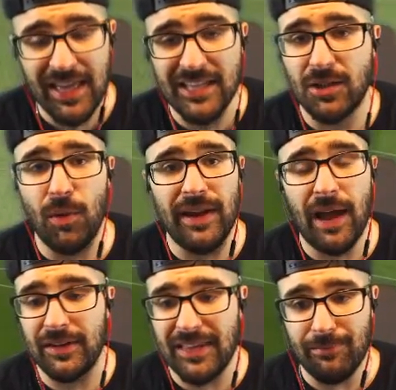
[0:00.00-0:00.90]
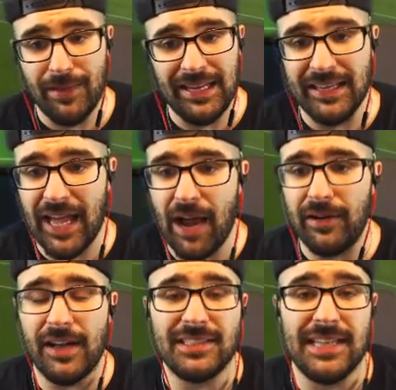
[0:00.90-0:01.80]
he's doing everything, man. He
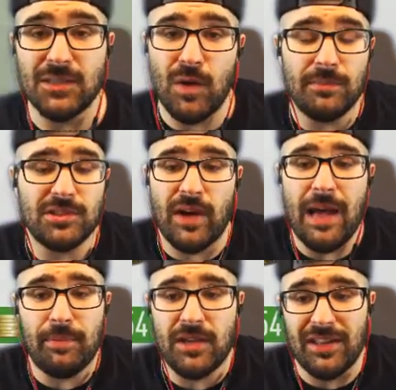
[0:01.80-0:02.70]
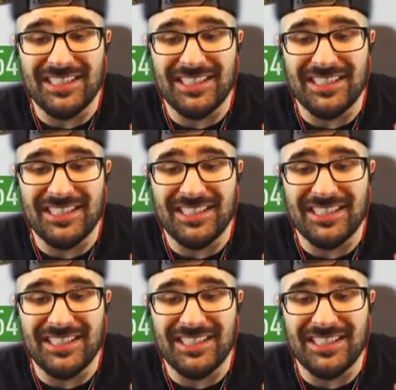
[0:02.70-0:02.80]
carried us, and that's why I'm so happy. Yo,